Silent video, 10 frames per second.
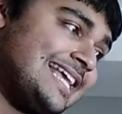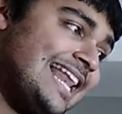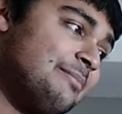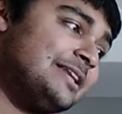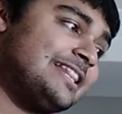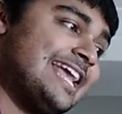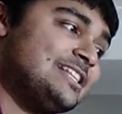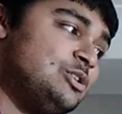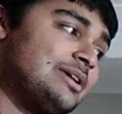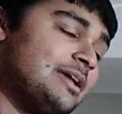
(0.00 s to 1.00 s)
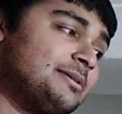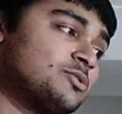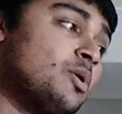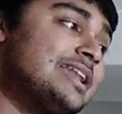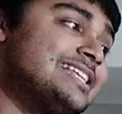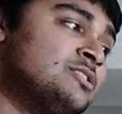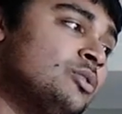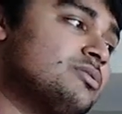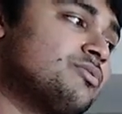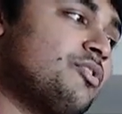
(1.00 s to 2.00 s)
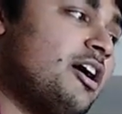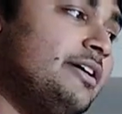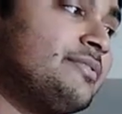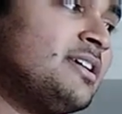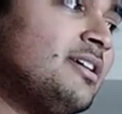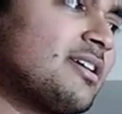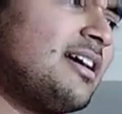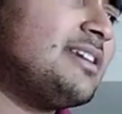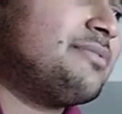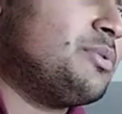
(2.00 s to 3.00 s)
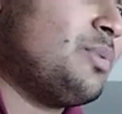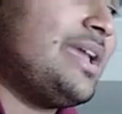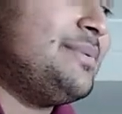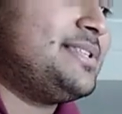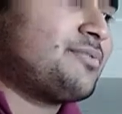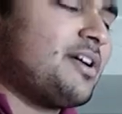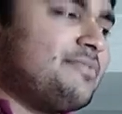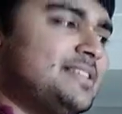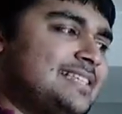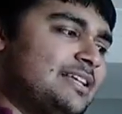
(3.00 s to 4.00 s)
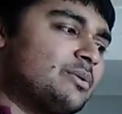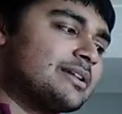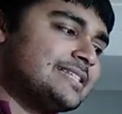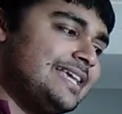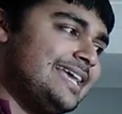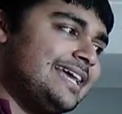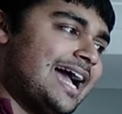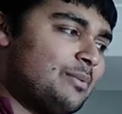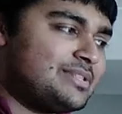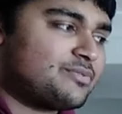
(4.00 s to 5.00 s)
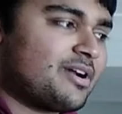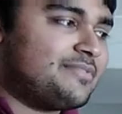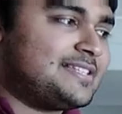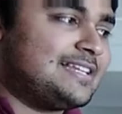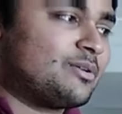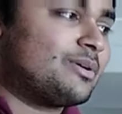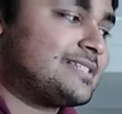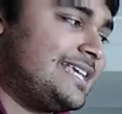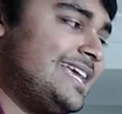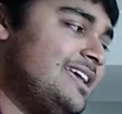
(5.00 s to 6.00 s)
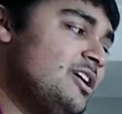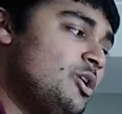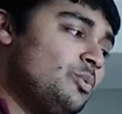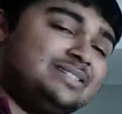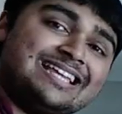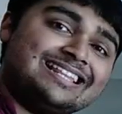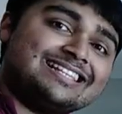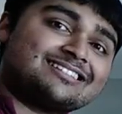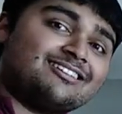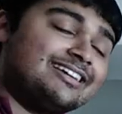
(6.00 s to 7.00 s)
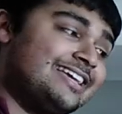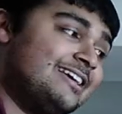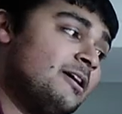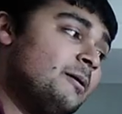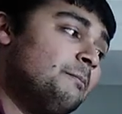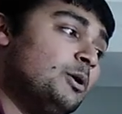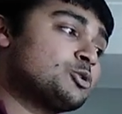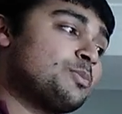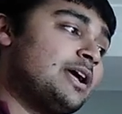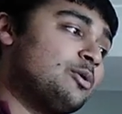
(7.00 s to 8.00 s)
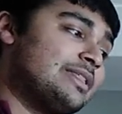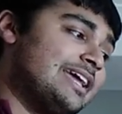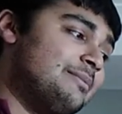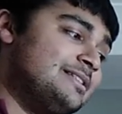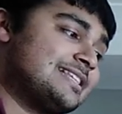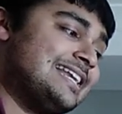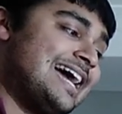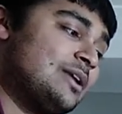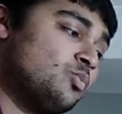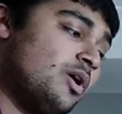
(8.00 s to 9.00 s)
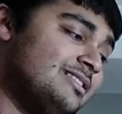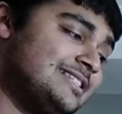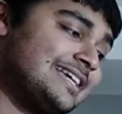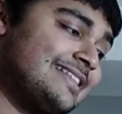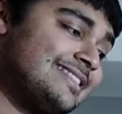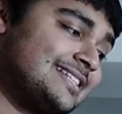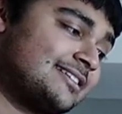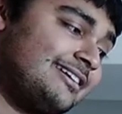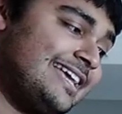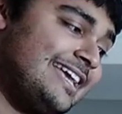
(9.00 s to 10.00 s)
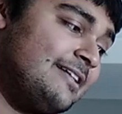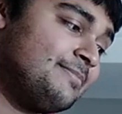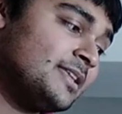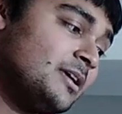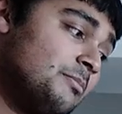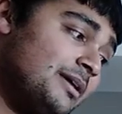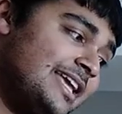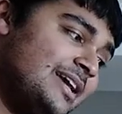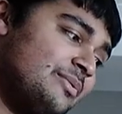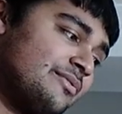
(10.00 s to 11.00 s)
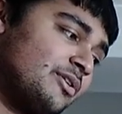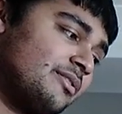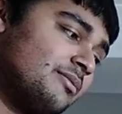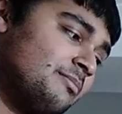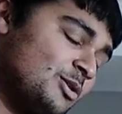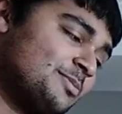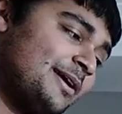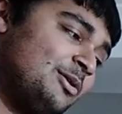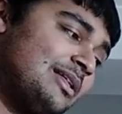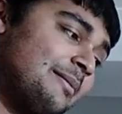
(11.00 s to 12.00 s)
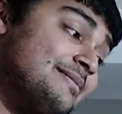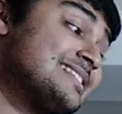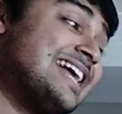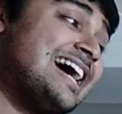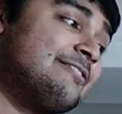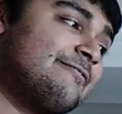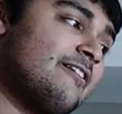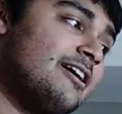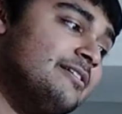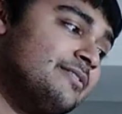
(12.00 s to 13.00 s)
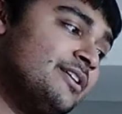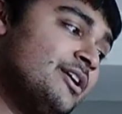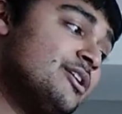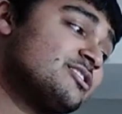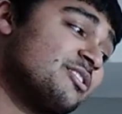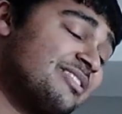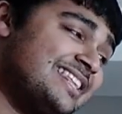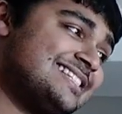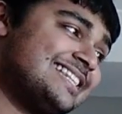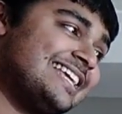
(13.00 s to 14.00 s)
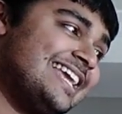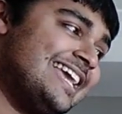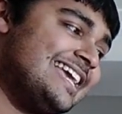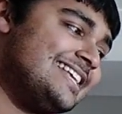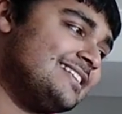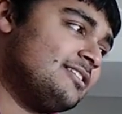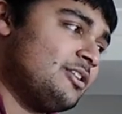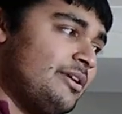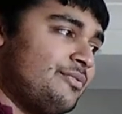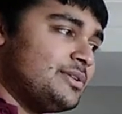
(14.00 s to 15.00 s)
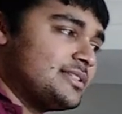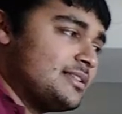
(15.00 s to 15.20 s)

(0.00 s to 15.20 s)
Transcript: element in a2k+1 is not derived kind of the way we derive this inequality here. How we derive this inequality here, we take this guy here, multiply all the elements, and add 1 to get this guy here. But here we've got multiply all the elements and add 5. So this thing here, if